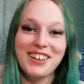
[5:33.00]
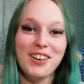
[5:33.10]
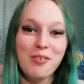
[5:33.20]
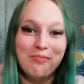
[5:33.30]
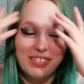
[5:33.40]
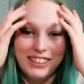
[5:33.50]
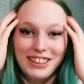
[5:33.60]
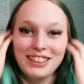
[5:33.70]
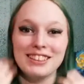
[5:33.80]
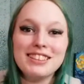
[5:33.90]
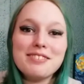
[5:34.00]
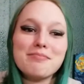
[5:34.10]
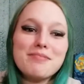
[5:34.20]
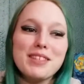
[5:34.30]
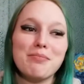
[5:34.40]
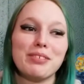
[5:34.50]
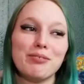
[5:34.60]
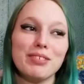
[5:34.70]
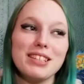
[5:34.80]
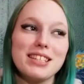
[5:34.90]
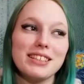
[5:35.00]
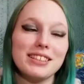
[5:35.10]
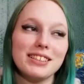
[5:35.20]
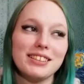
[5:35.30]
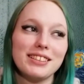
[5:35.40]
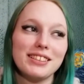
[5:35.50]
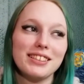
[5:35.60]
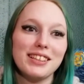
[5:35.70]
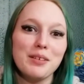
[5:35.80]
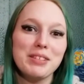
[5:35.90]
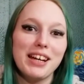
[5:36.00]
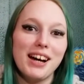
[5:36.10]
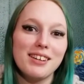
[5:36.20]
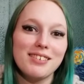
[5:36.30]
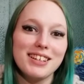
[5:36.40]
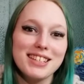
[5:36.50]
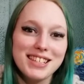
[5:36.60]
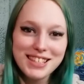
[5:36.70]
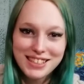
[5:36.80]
hopefully someone wants to come say hi to us.